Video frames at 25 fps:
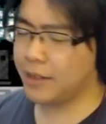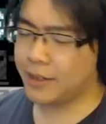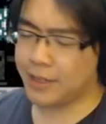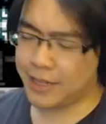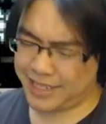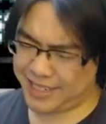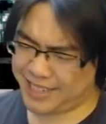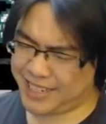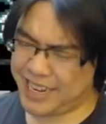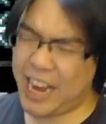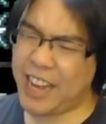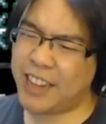
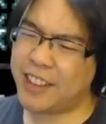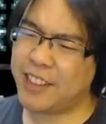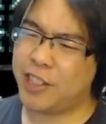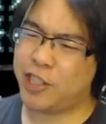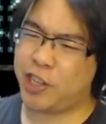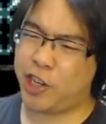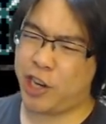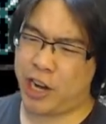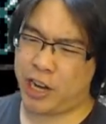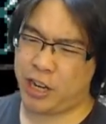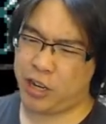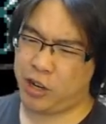The death
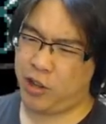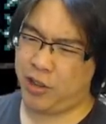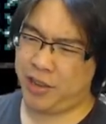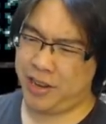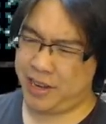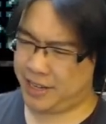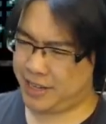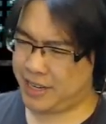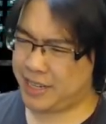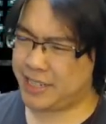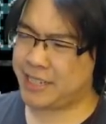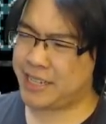jingle
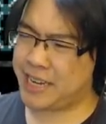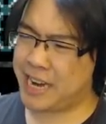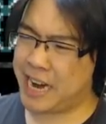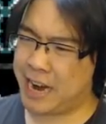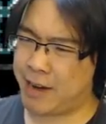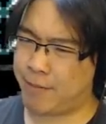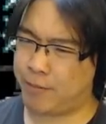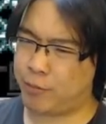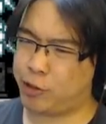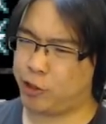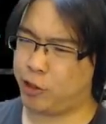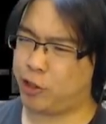in this
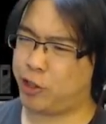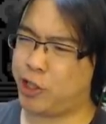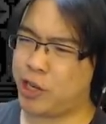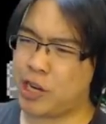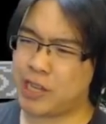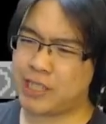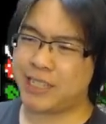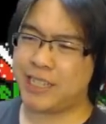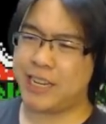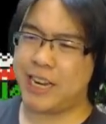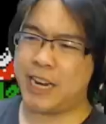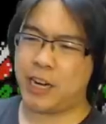game should
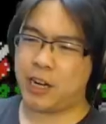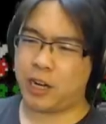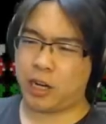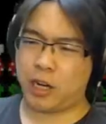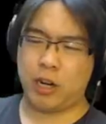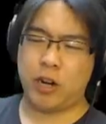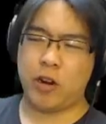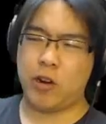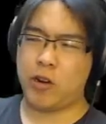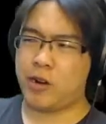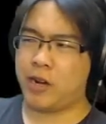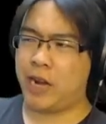just
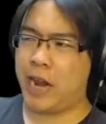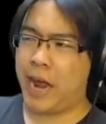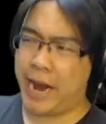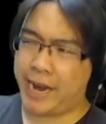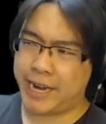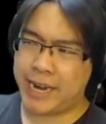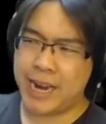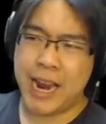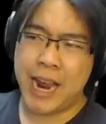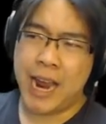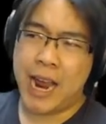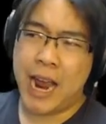include,
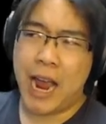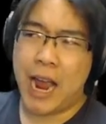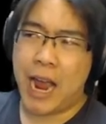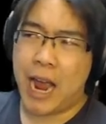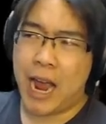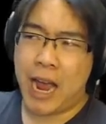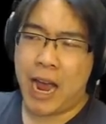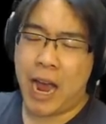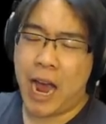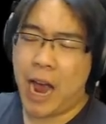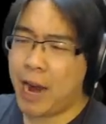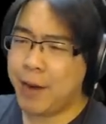like,
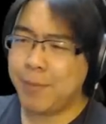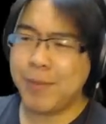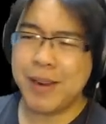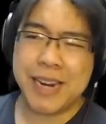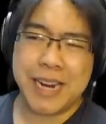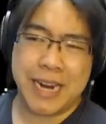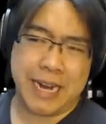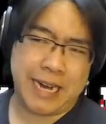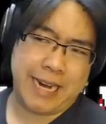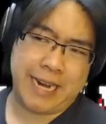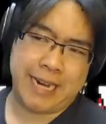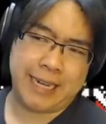I'm
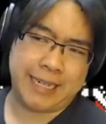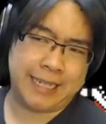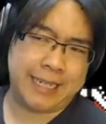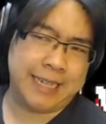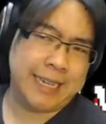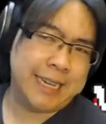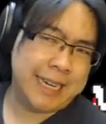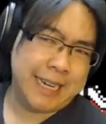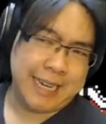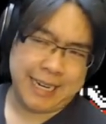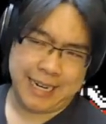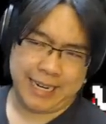an idiot.
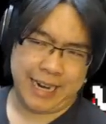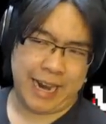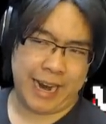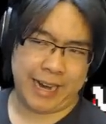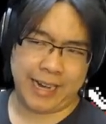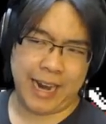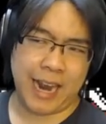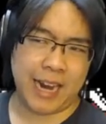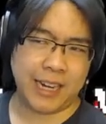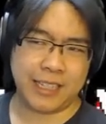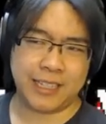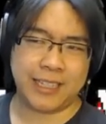
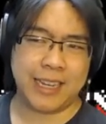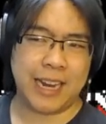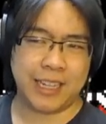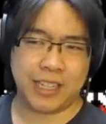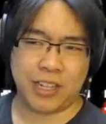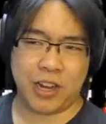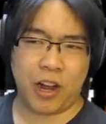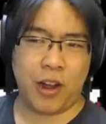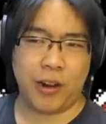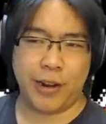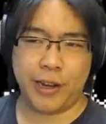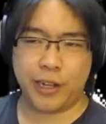Like, that,
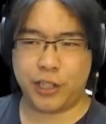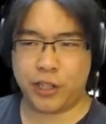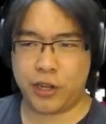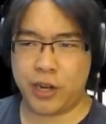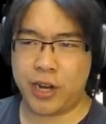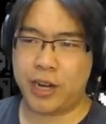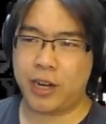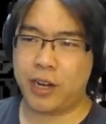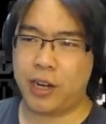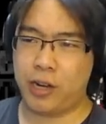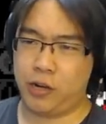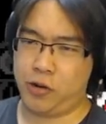that's all it
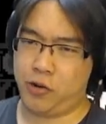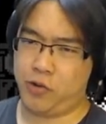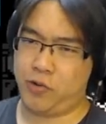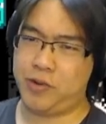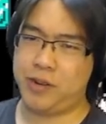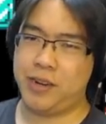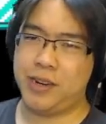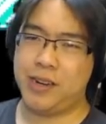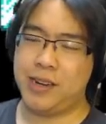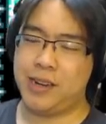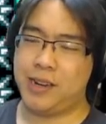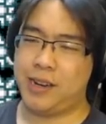should include.
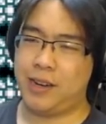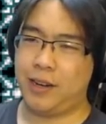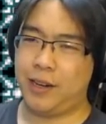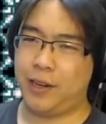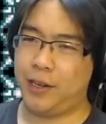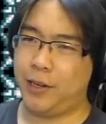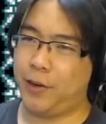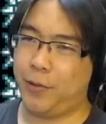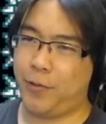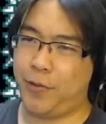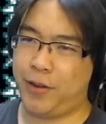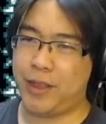
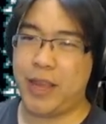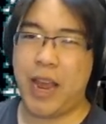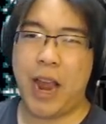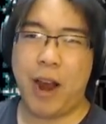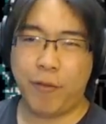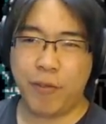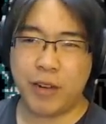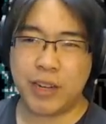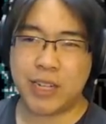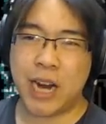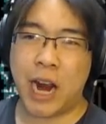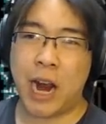With
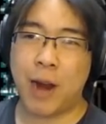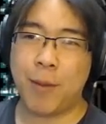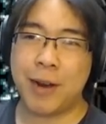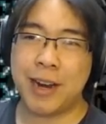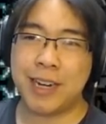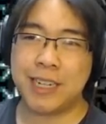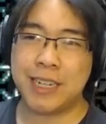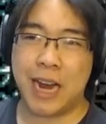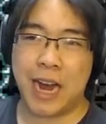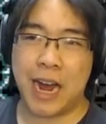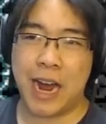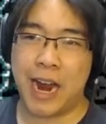every time
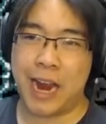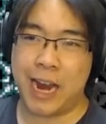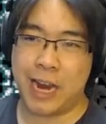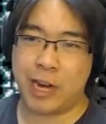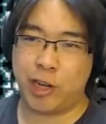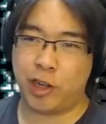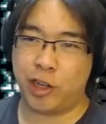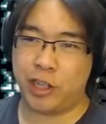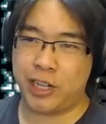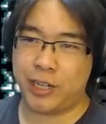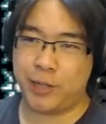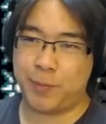I die,
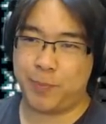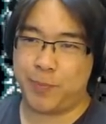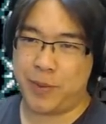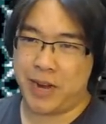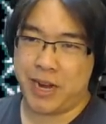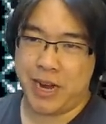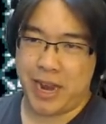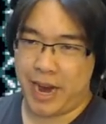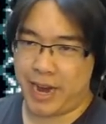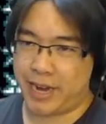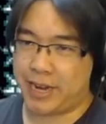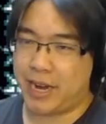it should just
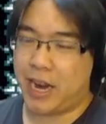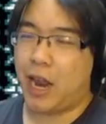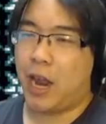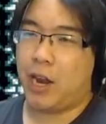be like...